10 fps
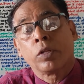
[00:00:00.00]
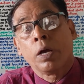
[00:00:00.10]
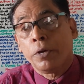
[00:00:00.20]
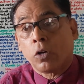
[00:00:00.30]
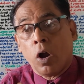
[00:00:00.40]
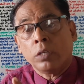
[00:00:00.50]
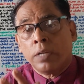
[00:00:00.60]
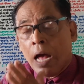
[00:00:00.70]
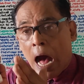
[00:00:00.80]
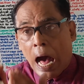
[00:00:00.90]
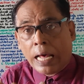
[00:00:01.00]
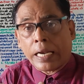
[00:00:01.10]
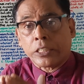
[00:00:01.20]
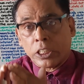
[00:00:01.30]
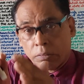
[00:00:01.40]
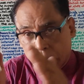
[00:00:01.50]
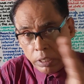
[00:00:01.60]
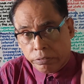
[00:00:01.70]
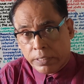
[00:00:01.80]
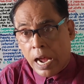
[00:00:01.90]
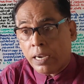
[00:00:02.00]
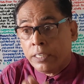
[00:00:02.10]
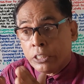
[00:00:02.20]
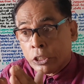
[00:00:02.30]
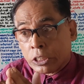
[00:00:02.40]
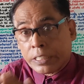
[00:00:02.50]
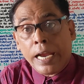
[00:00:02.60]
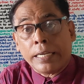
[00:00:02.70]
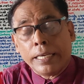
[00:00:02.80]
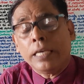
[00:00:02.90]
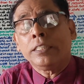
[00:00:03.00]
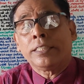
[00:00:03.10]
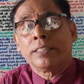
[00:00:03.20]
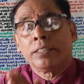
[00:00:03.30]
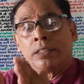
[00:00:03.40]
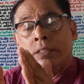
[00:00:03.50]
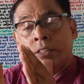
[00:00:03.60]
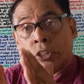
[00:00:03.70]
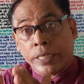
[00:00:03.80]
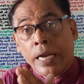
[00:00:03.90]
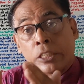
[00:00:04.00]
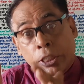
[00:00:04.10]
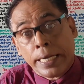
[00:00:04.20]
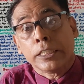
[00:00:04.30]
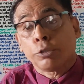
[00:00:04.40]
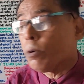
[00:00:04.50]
because anarchism believes that state stands